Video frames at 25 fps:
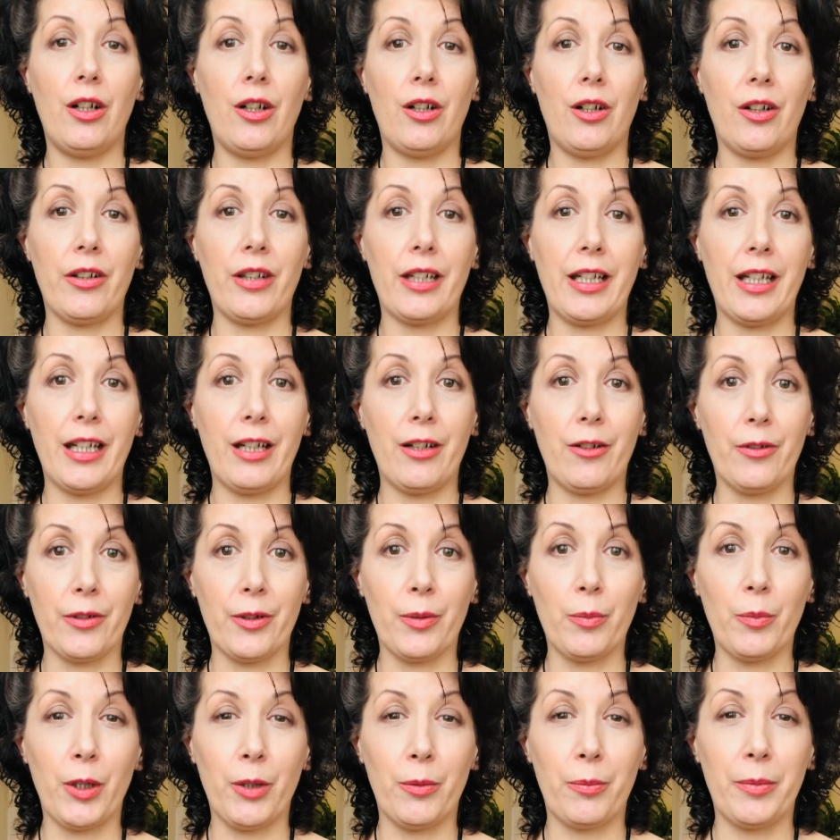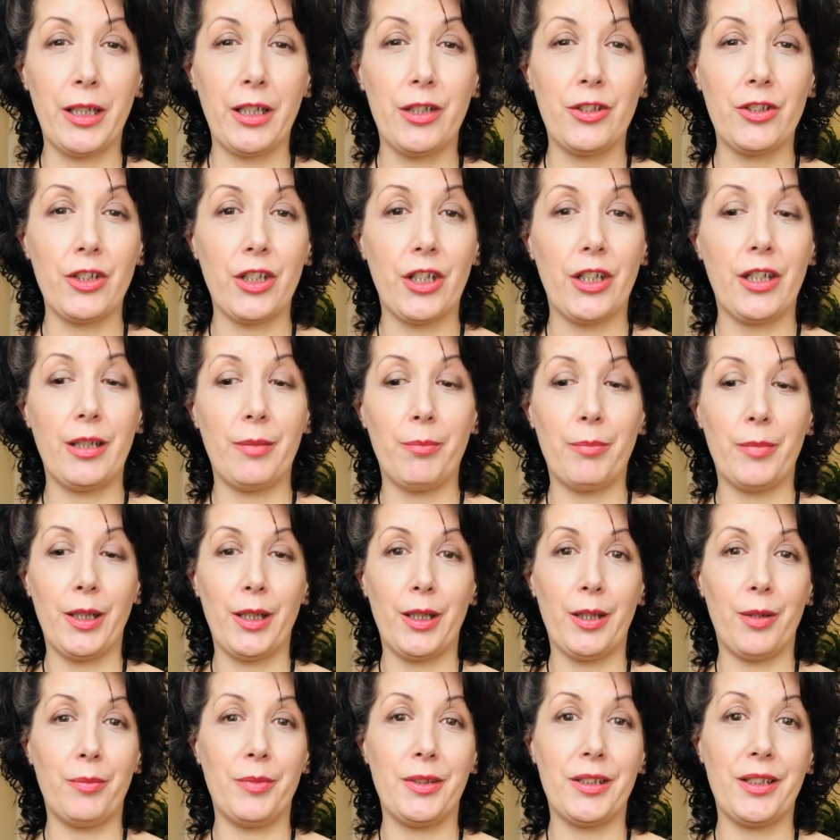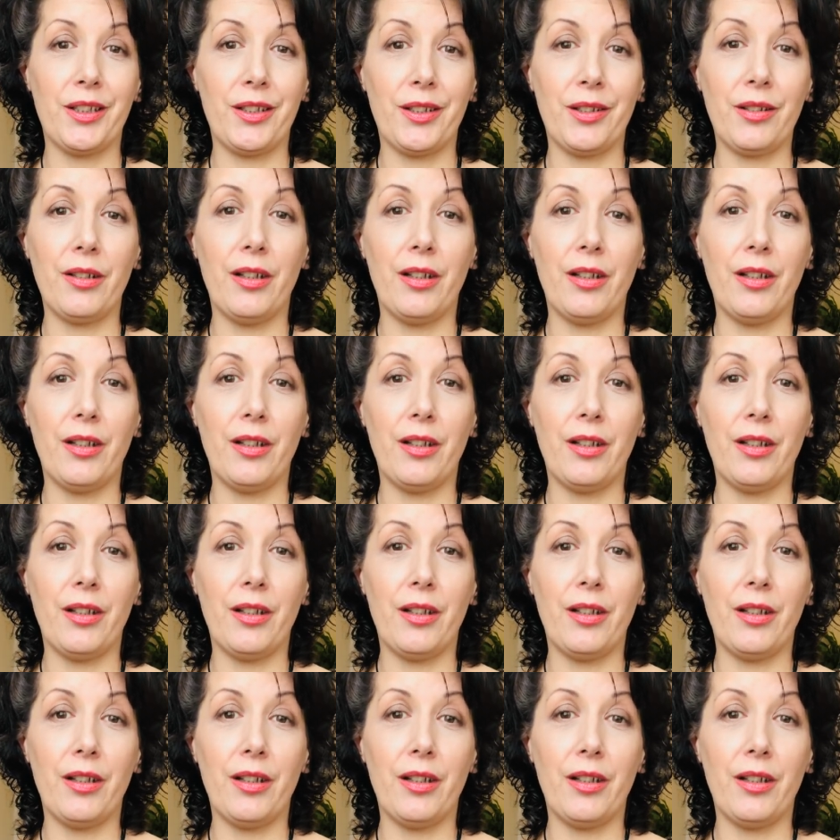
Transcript: on their health and wellbeing journey by able to,